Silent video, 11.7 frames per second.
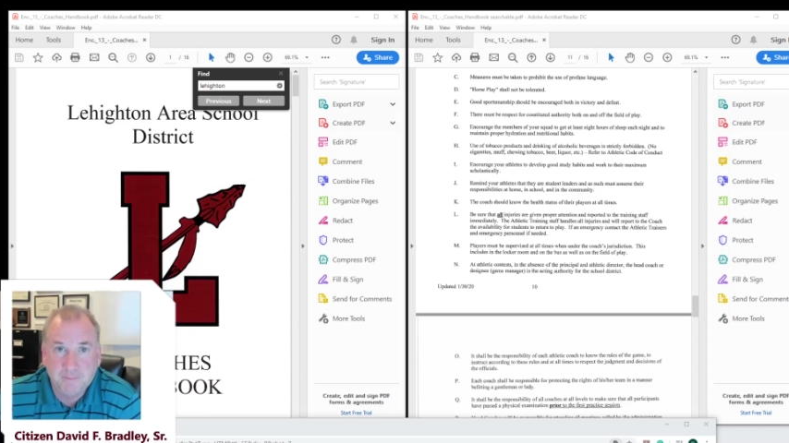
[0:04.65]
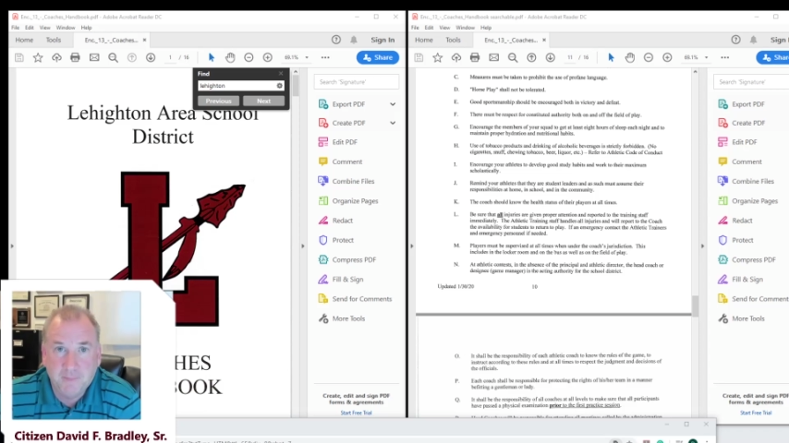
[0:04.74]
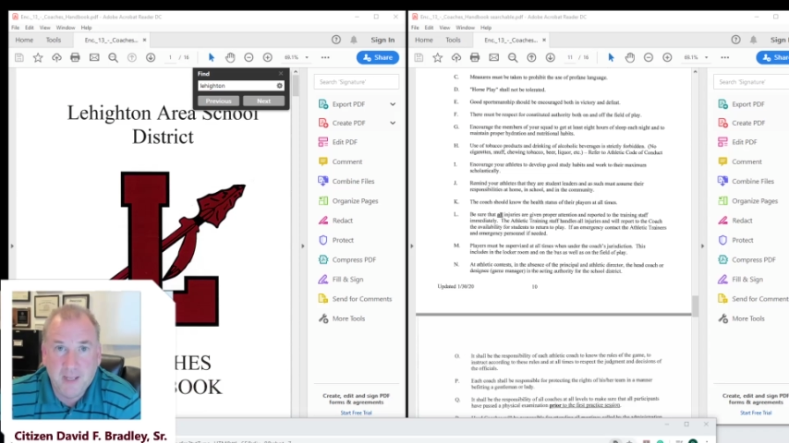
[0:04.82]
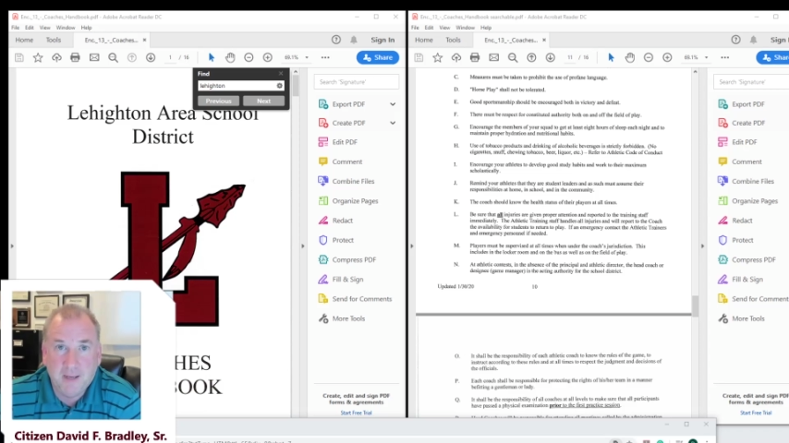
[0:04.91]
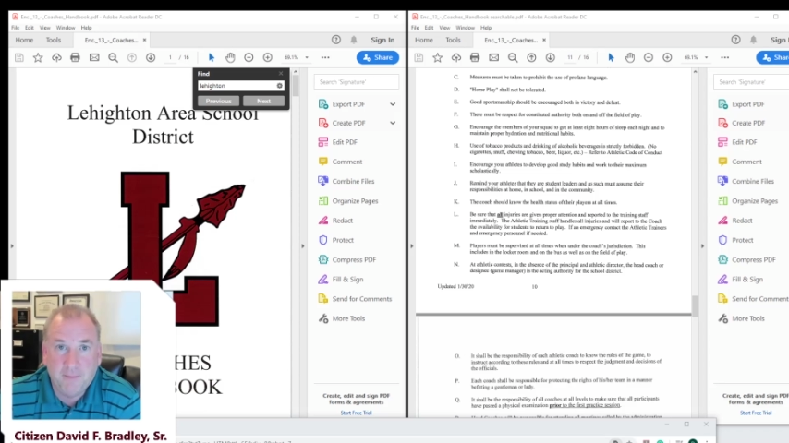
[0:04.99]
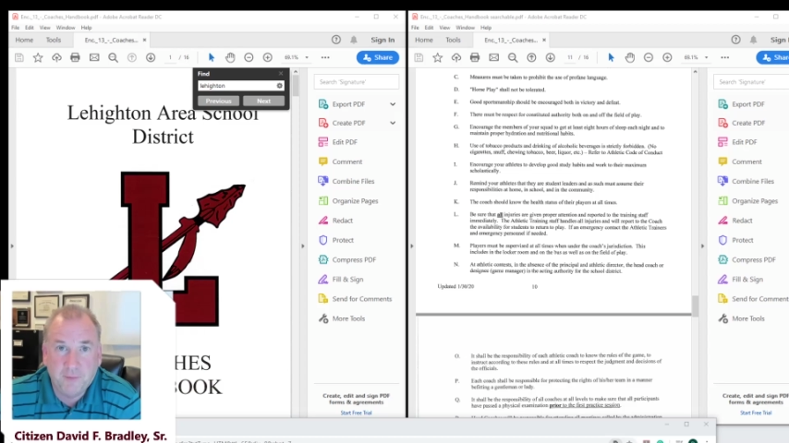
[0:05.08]

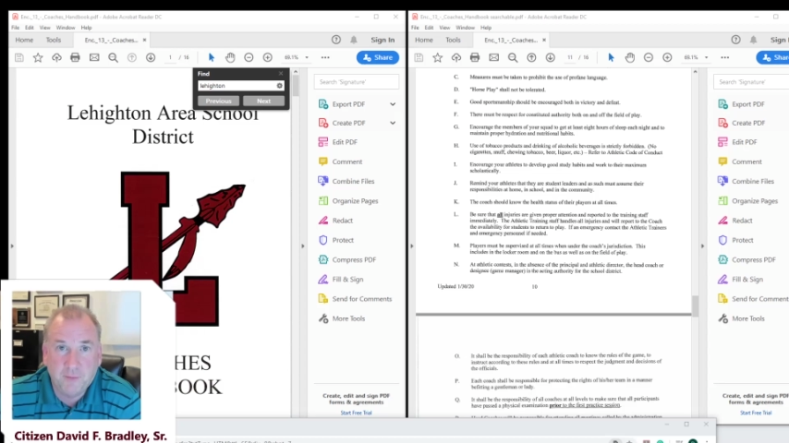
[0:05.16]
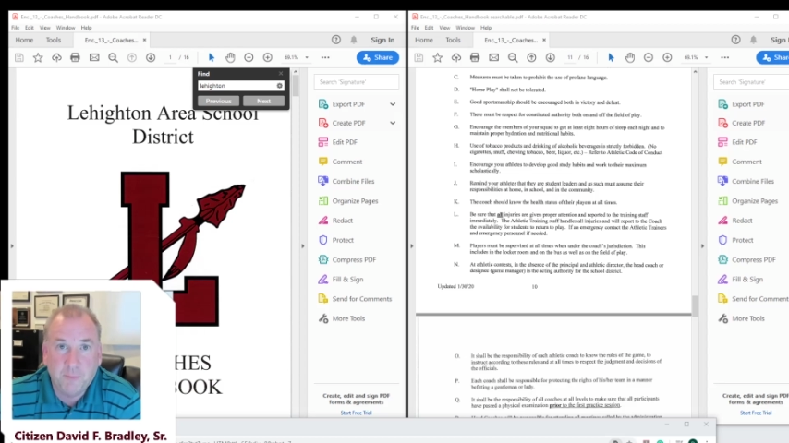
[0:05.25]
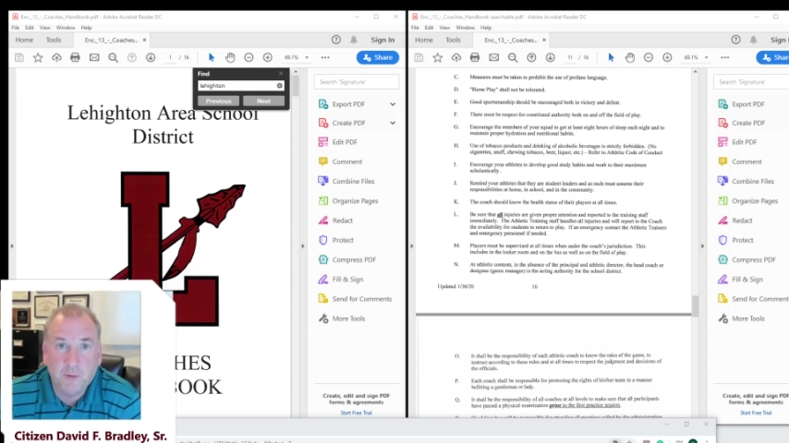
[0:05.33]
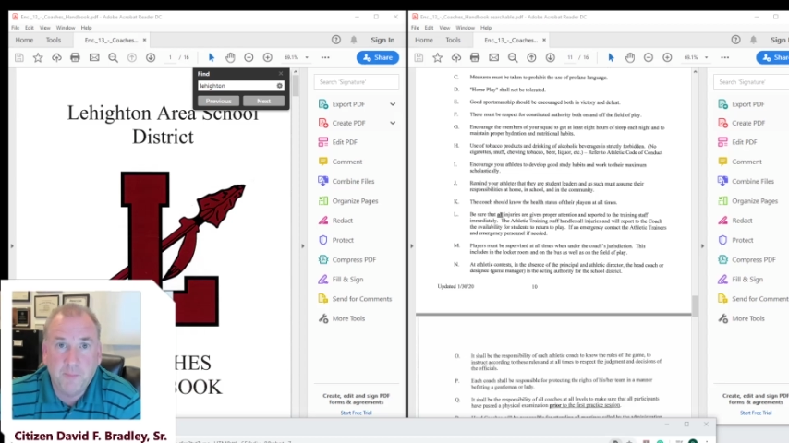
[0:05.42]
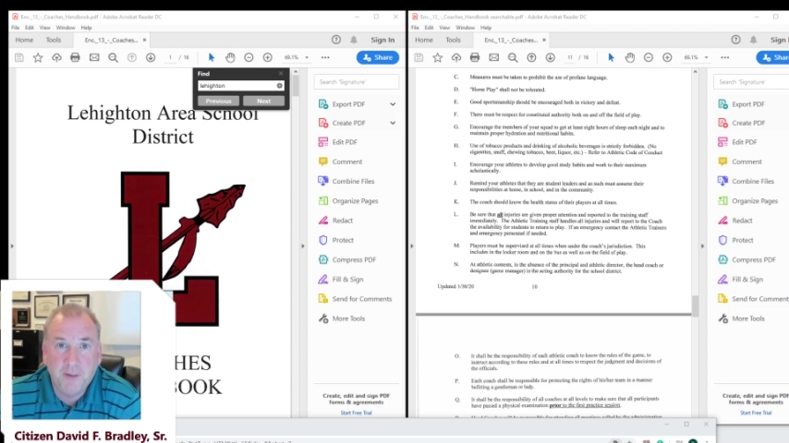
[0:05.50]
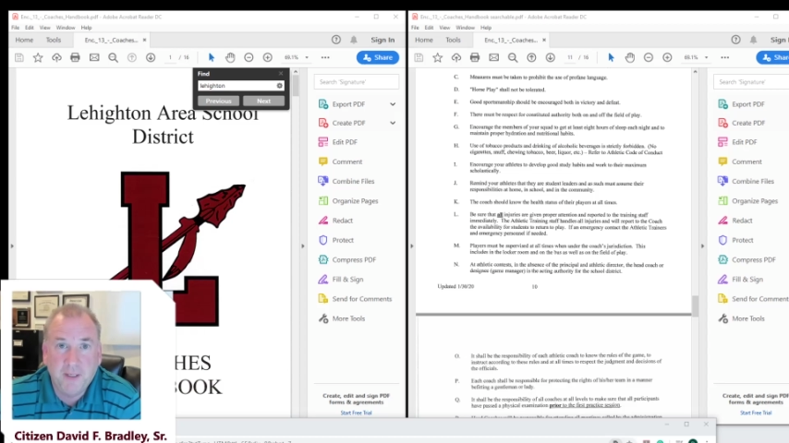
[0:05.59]
Now, there's a
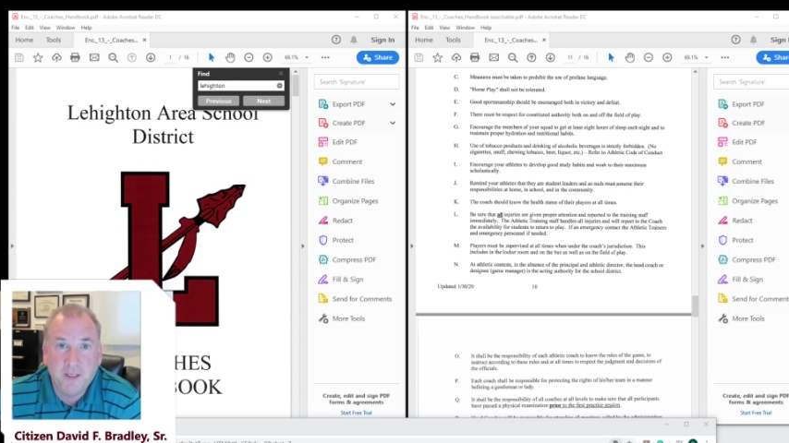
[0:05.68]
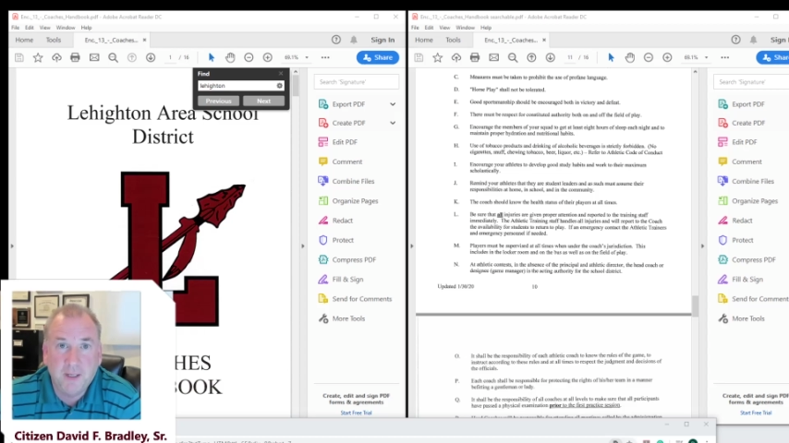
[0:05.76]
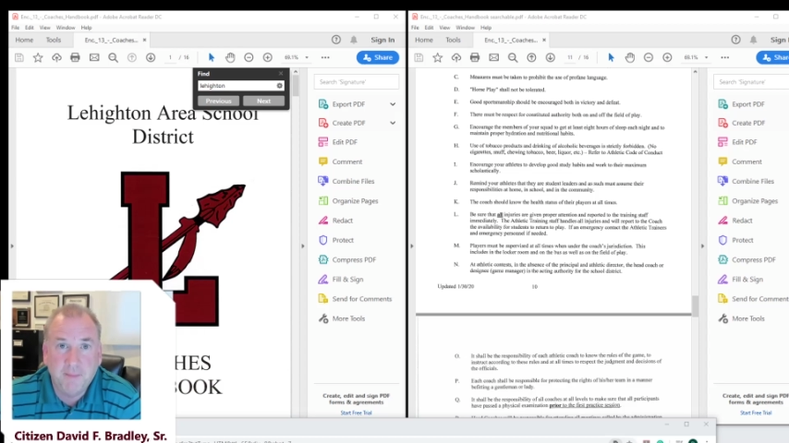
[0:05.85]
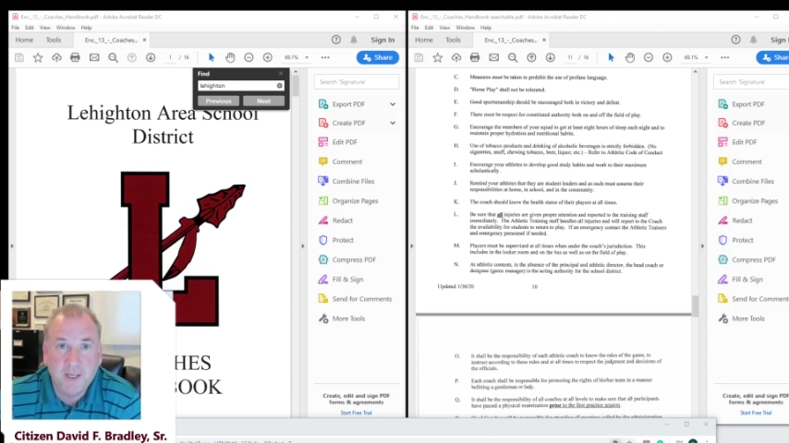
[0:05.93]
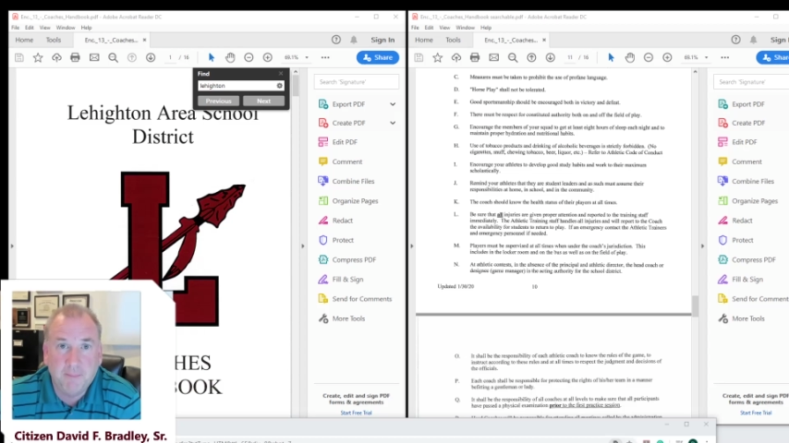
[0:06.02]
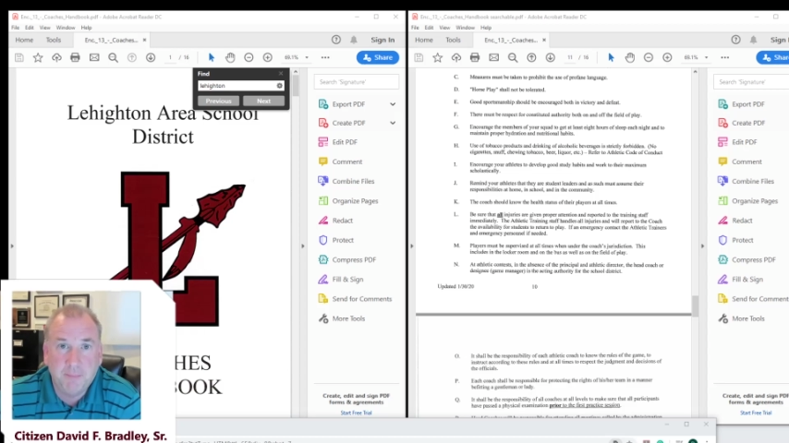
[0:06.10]
board meeting
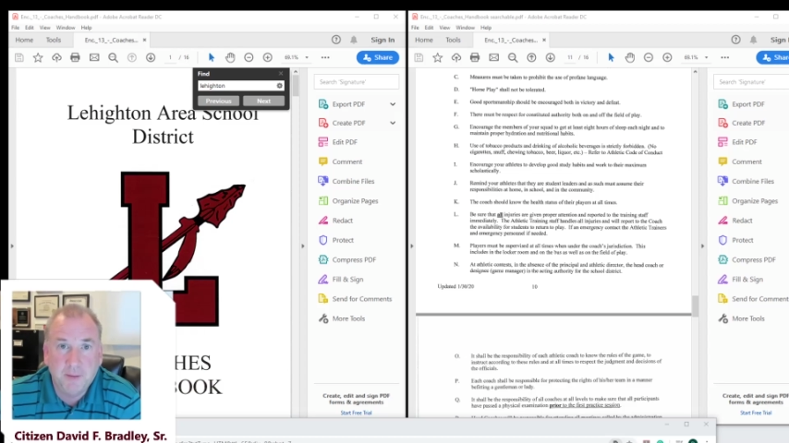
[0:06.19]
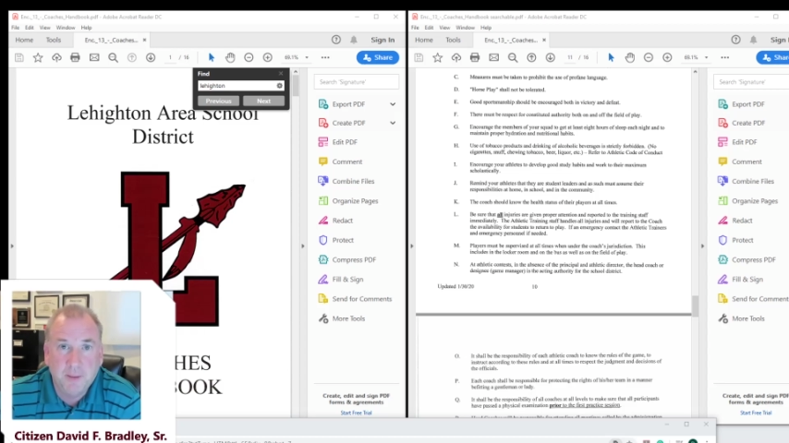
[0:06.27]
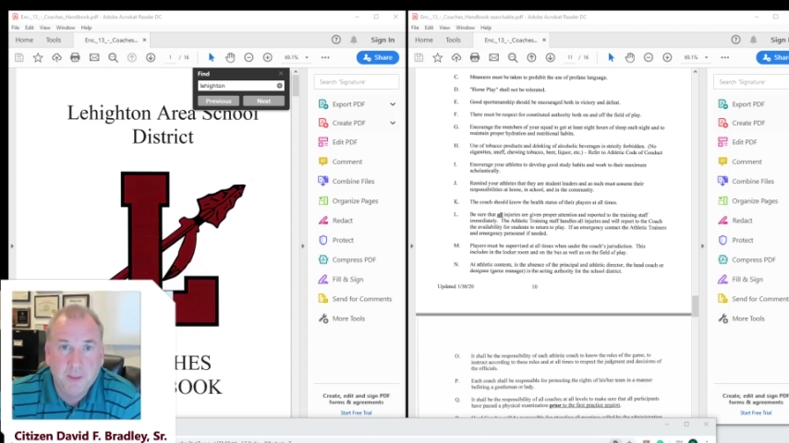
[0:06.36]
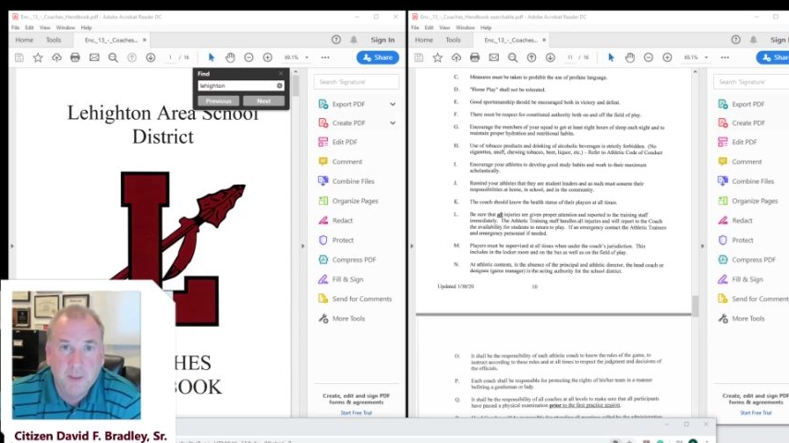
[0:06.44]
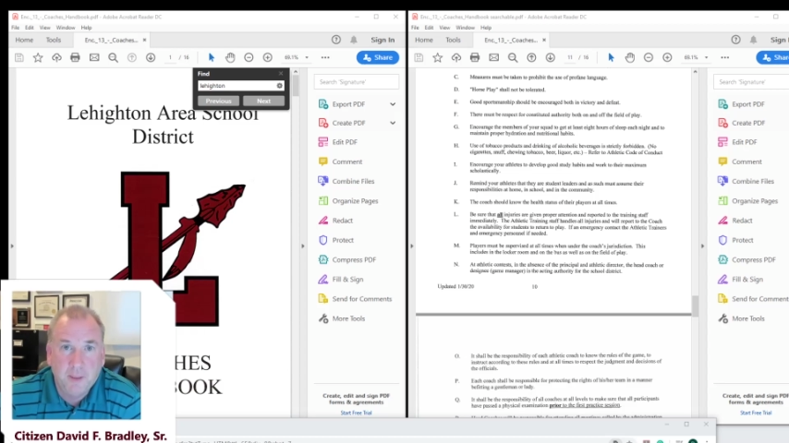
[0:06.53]
coming up